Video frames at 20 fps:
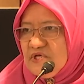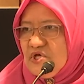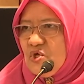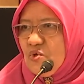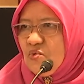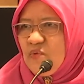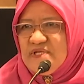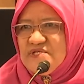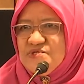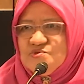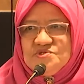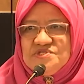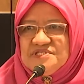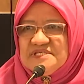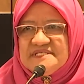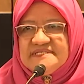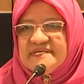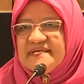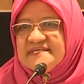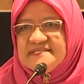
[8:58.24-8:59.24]
When you
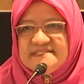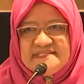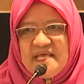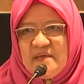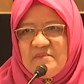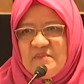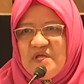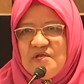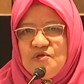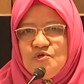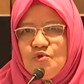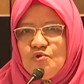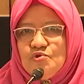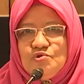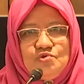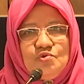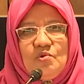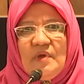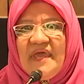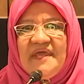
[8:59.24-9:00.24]
just accept and
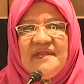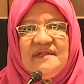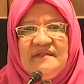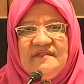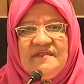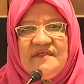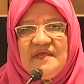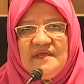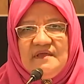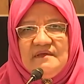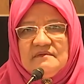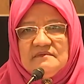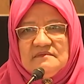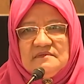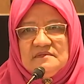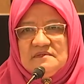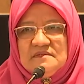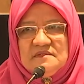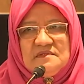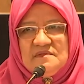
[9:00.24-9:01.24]
don't do anything,
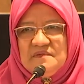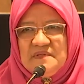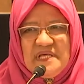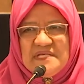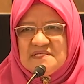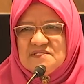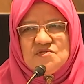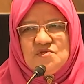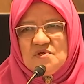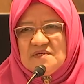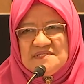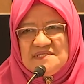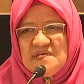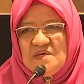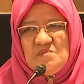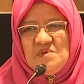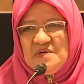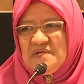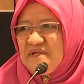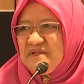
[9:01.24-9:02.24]
that's not
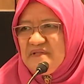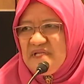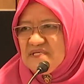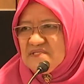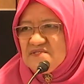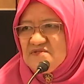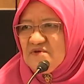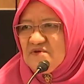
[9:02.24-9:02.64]
sabar and that's